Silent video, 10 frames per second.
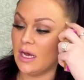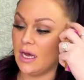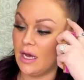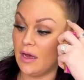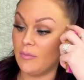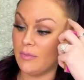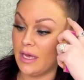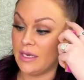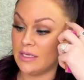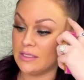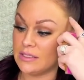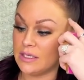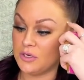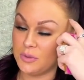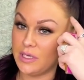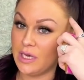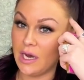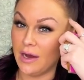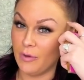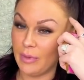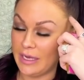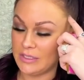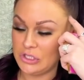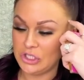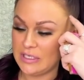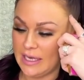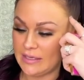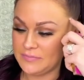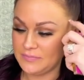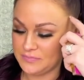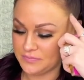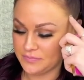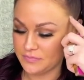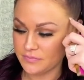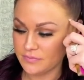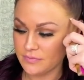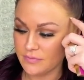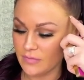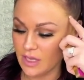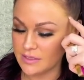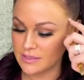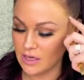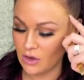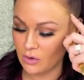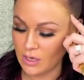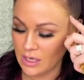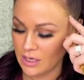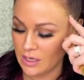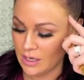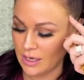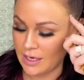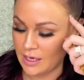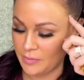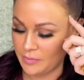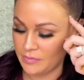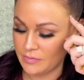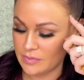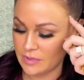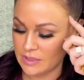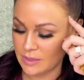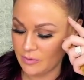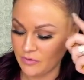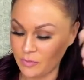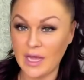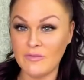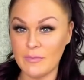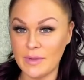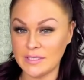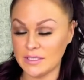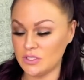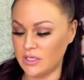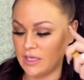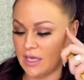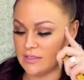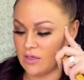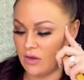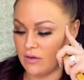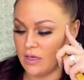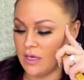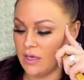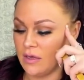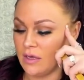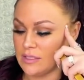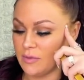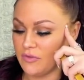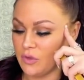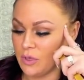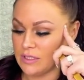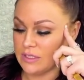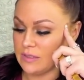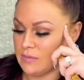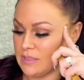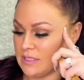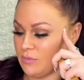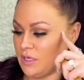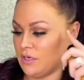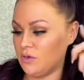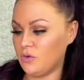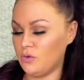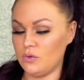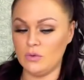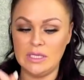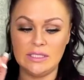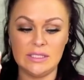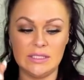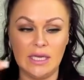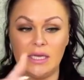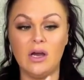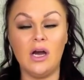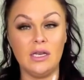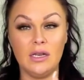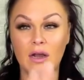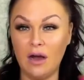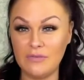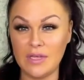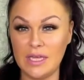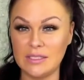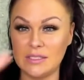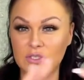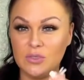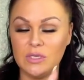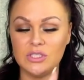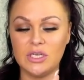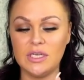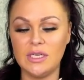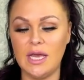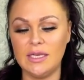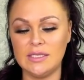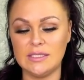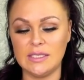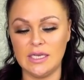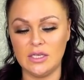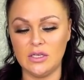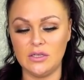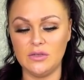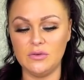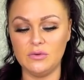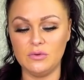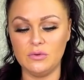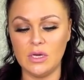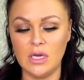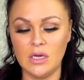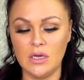Um, and it's Here We Go by Trina. So um, some of you may have a message in that song. Some of you are dealing with someone who this is like an on and off again situation and it's like you